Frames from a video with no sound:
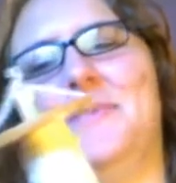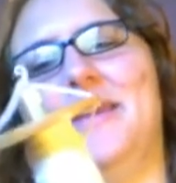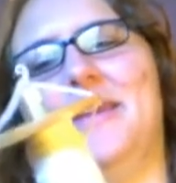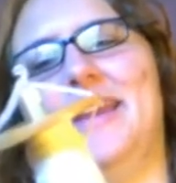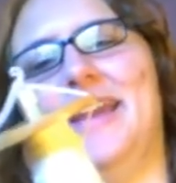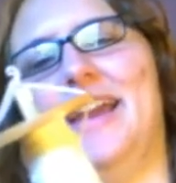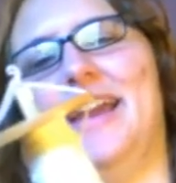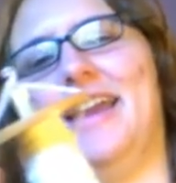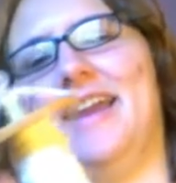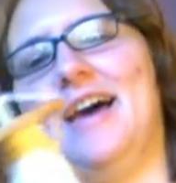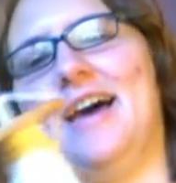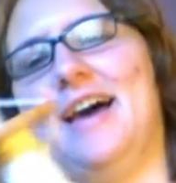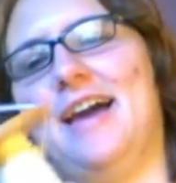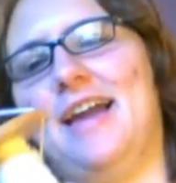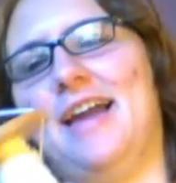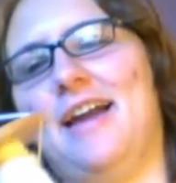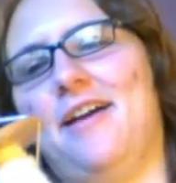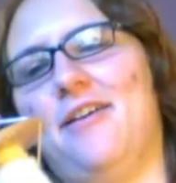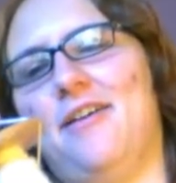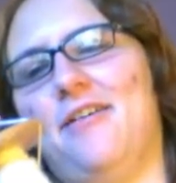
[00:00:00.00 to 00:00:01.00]
Spinning
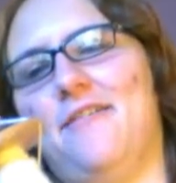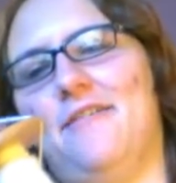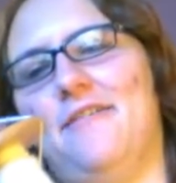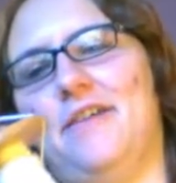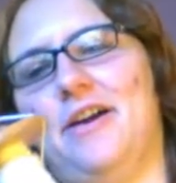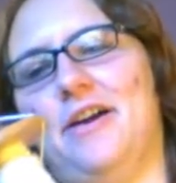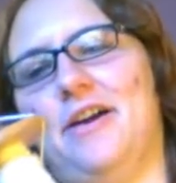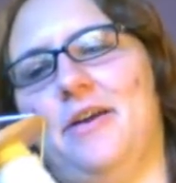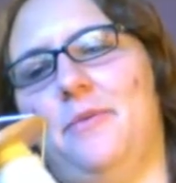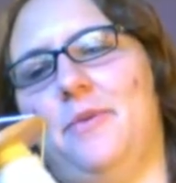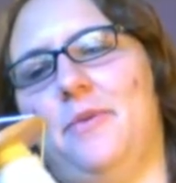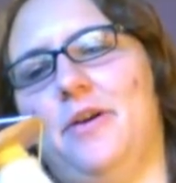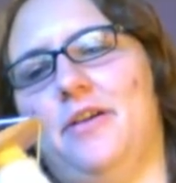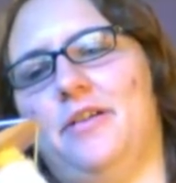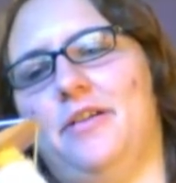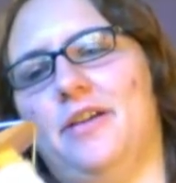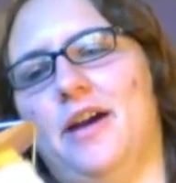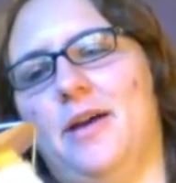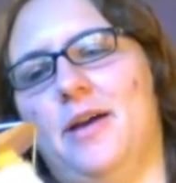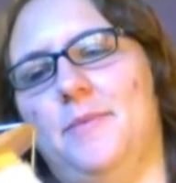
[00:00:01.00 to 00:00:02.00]
and I are a
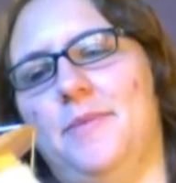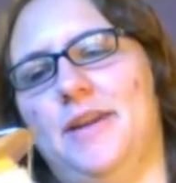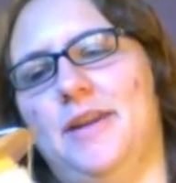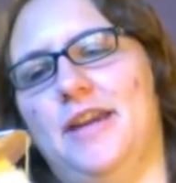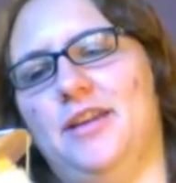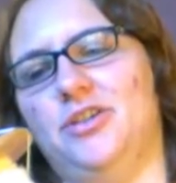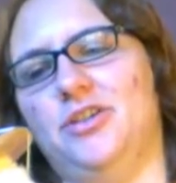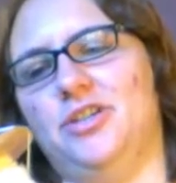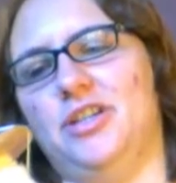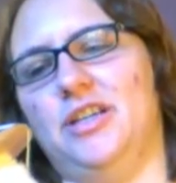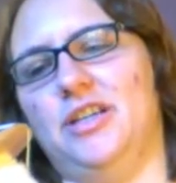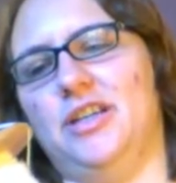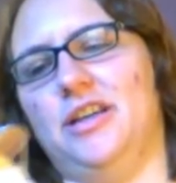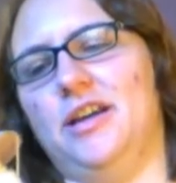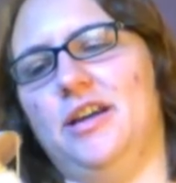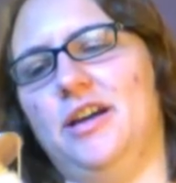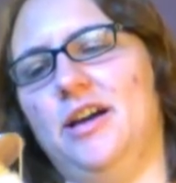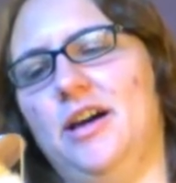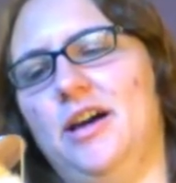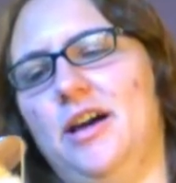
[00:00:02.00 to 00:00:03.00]
very weird
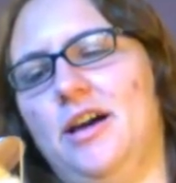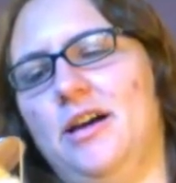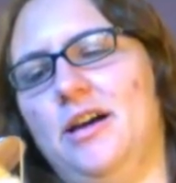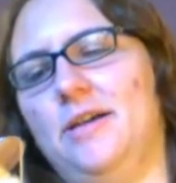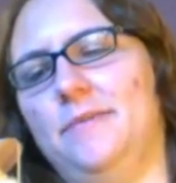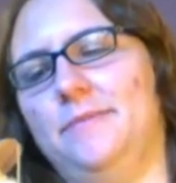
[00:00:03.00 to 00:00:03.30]
combination.